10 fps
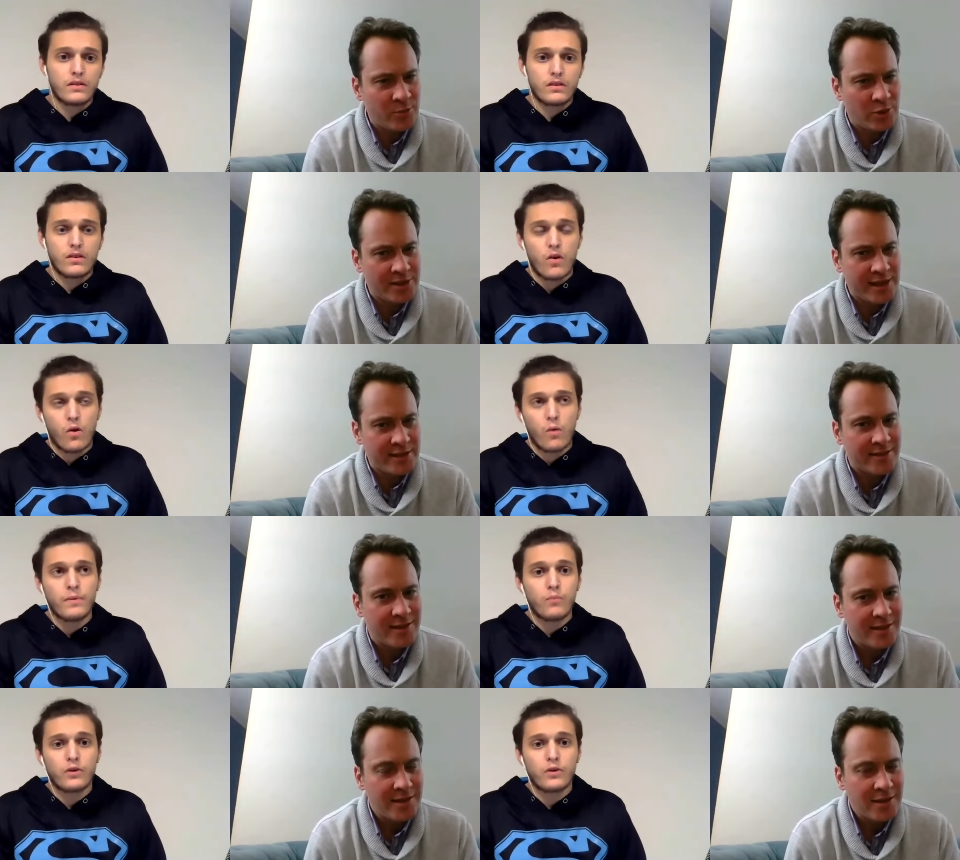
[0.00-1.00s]
Speaker 1: than what's open
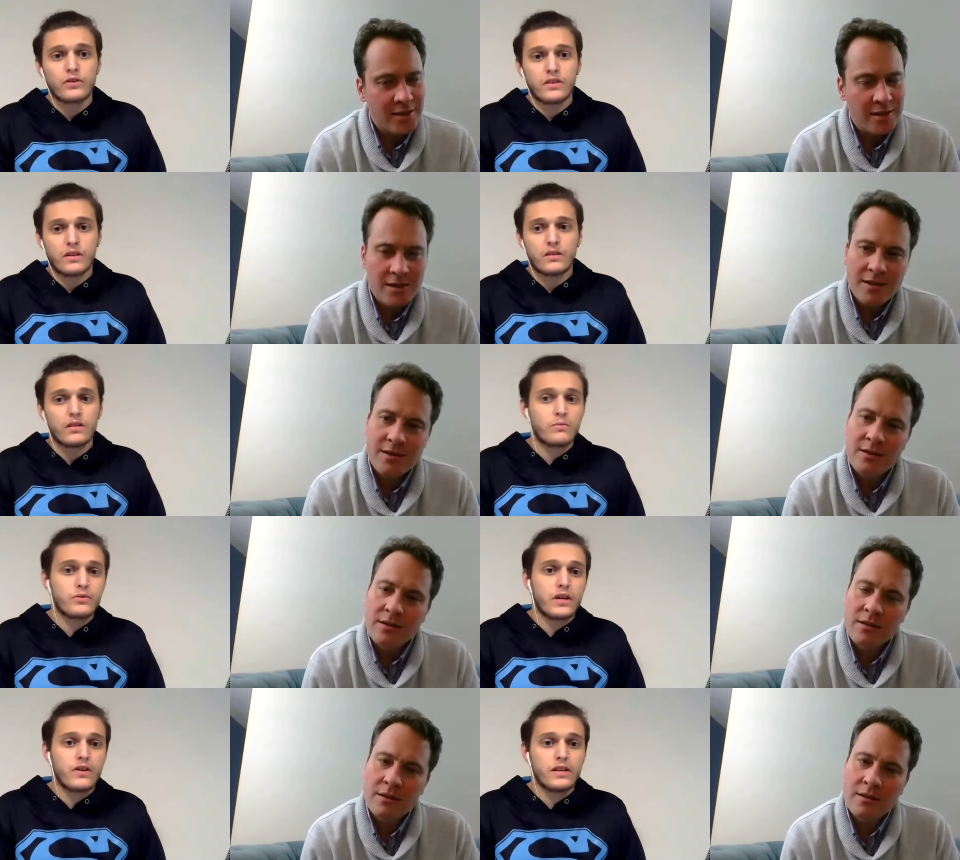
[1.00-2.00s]
border
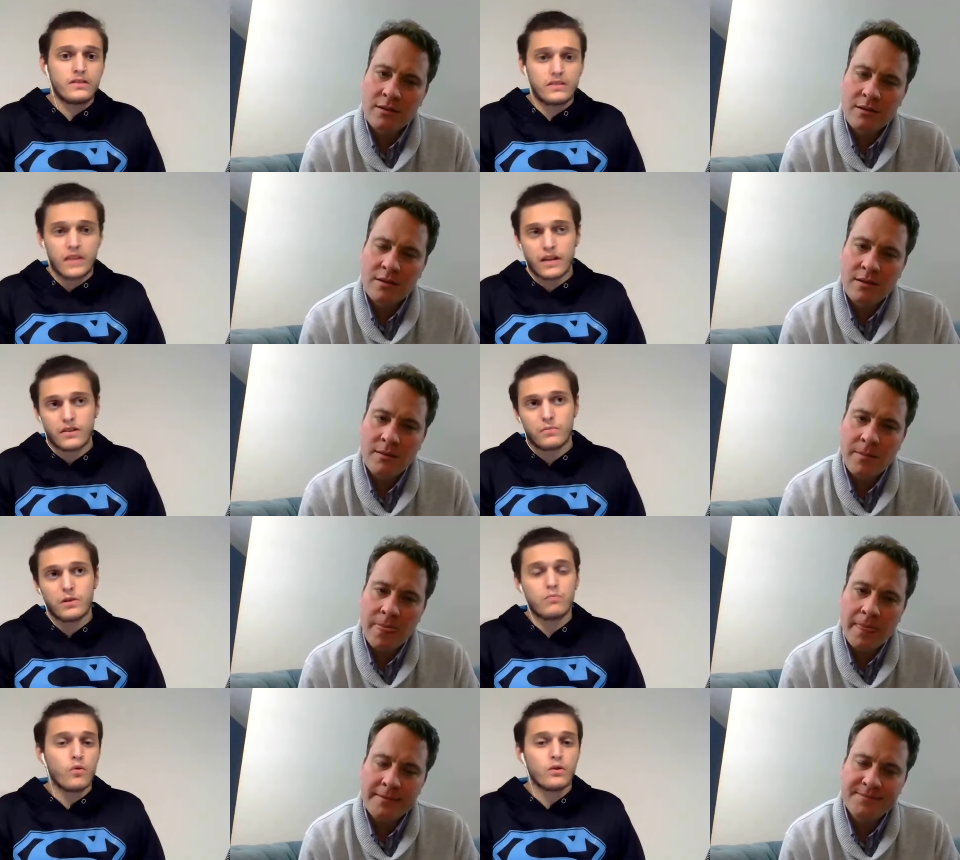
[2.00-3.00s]
libertarians tend to be
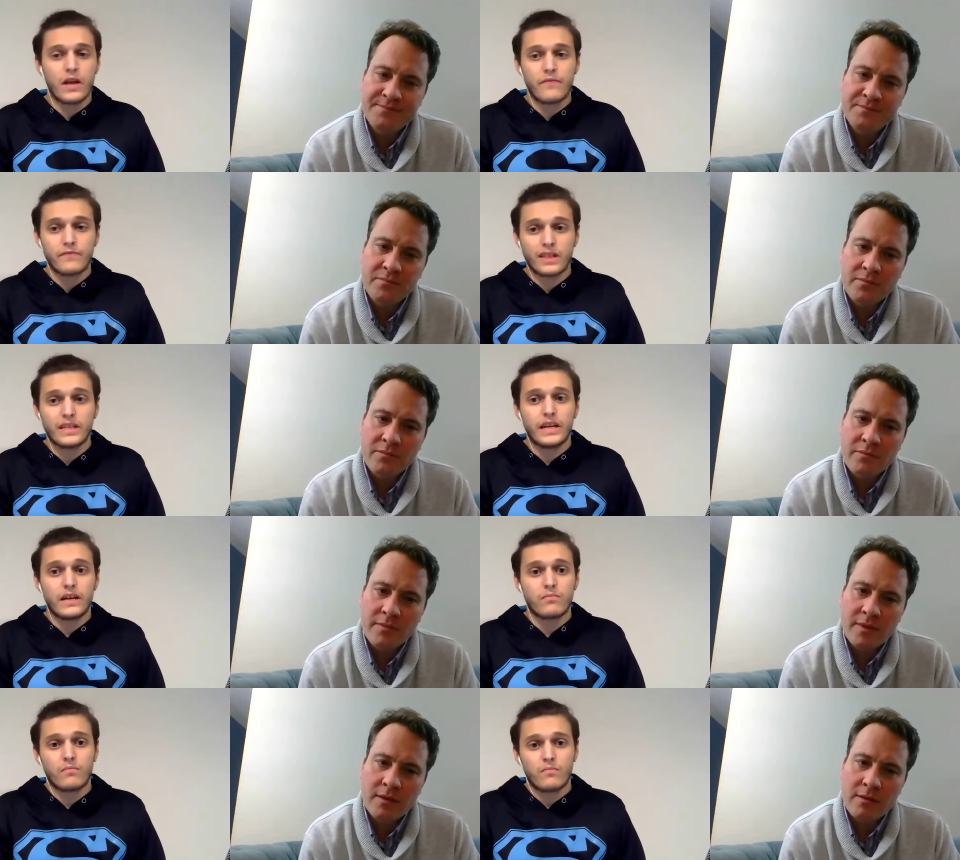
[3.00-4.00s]
more left-leaning.
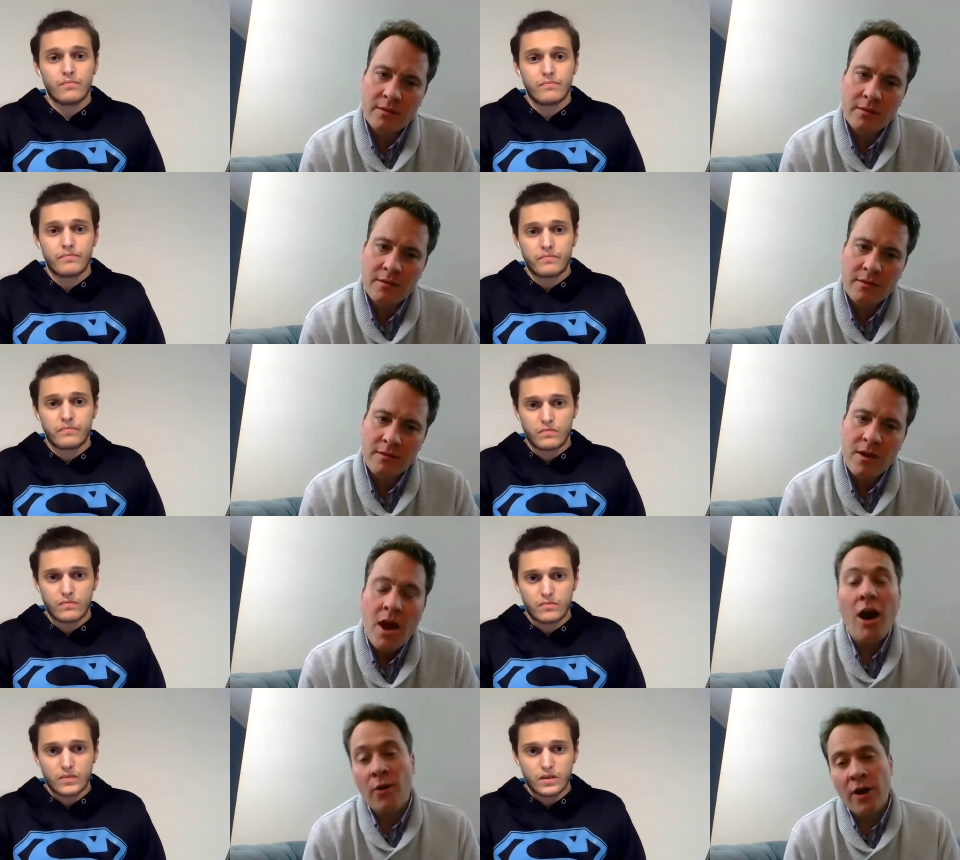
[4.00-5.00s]

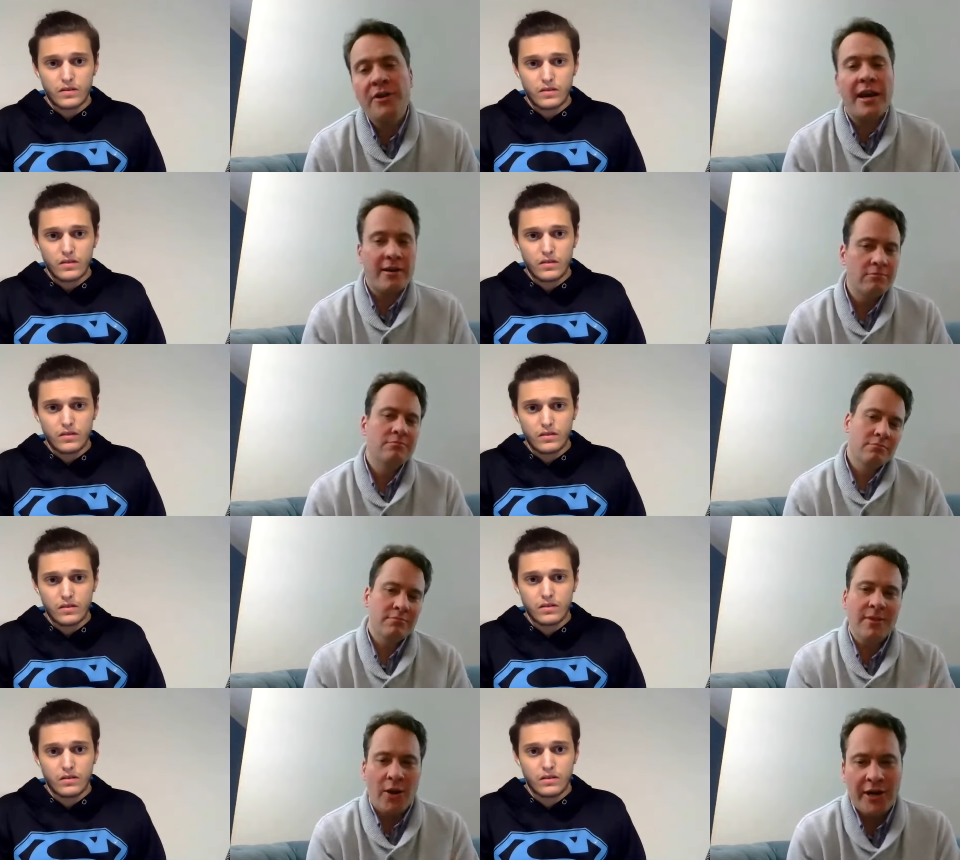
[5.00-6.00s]
Oh, okay.
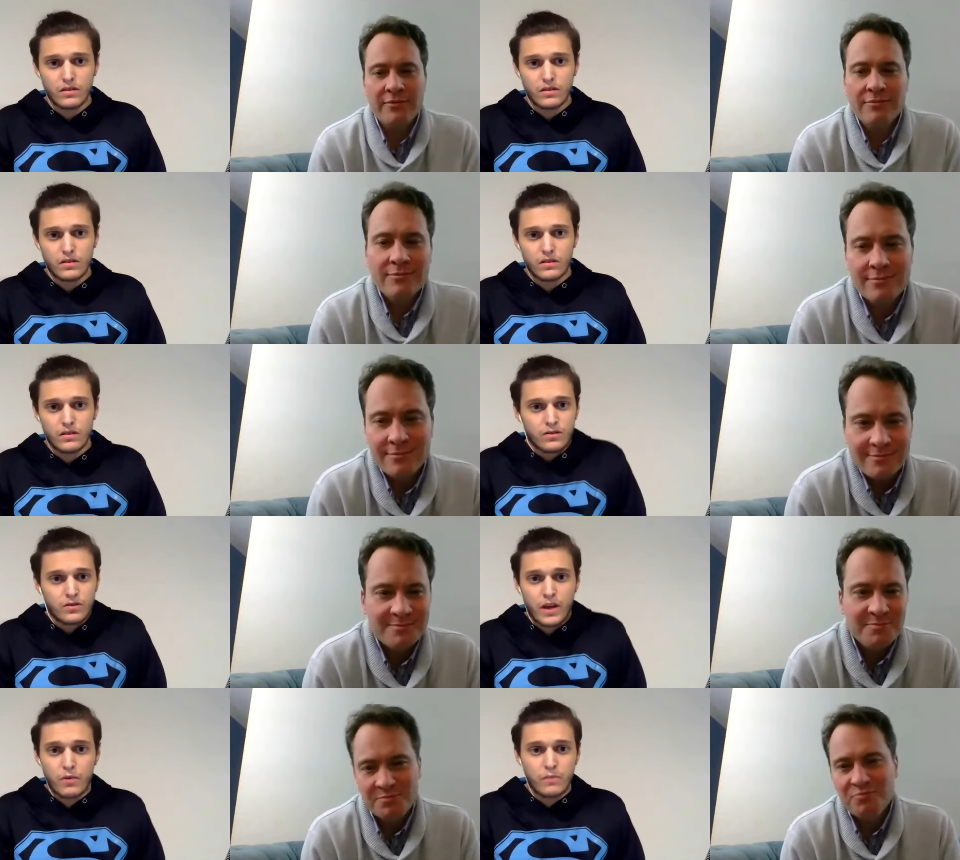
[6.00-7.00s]
So
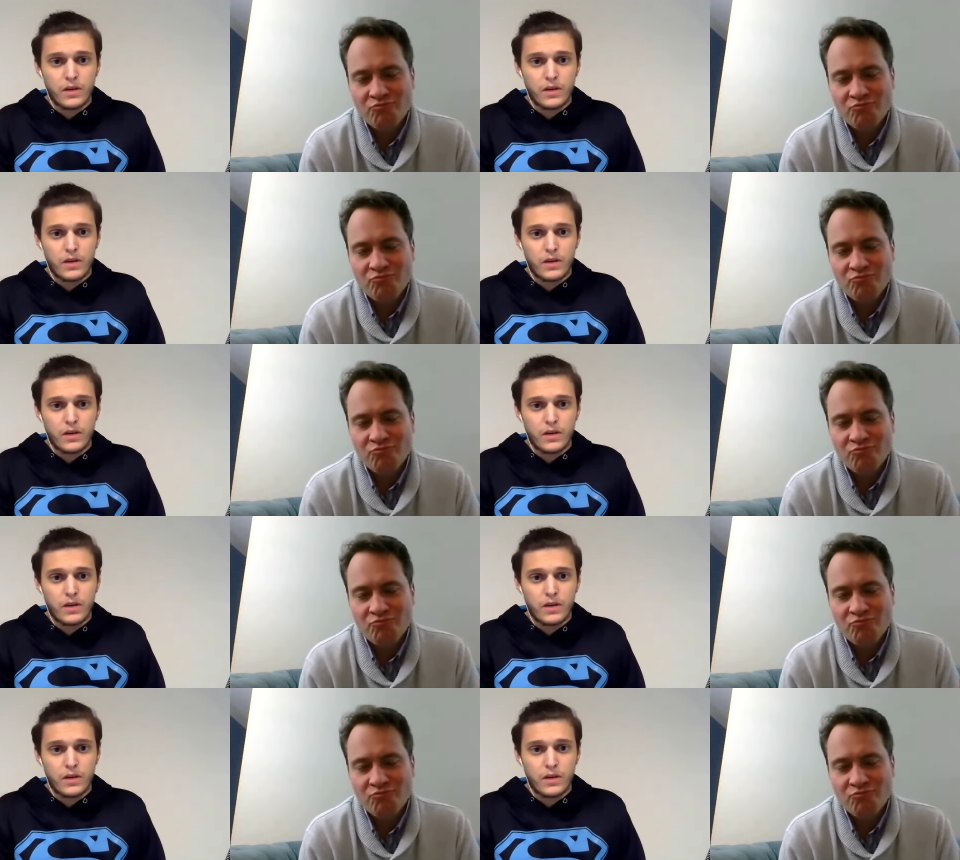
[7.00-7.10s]
they would